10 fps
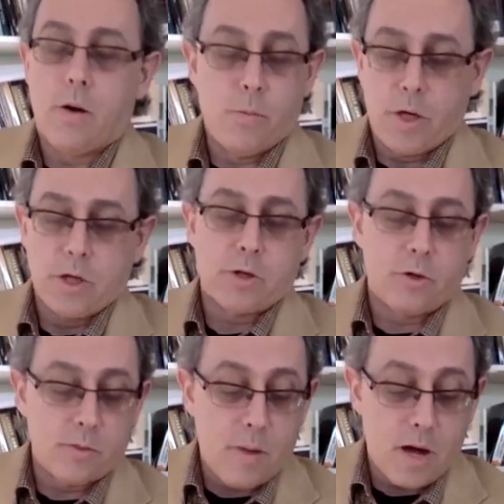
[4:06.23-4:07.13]
We can
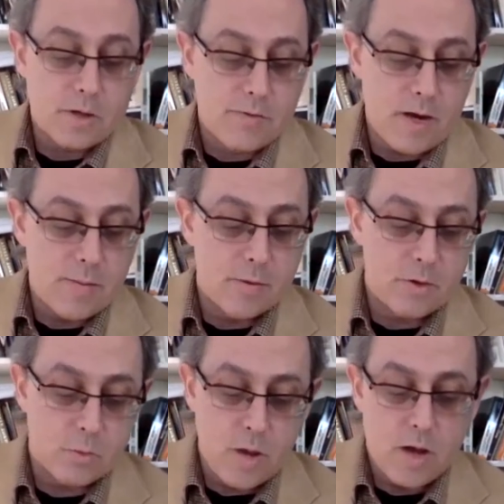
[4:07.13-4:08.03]
turn to Max Weber
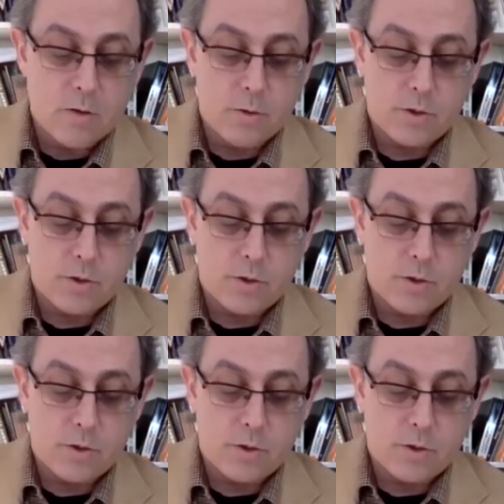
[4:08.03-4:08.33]
as well, who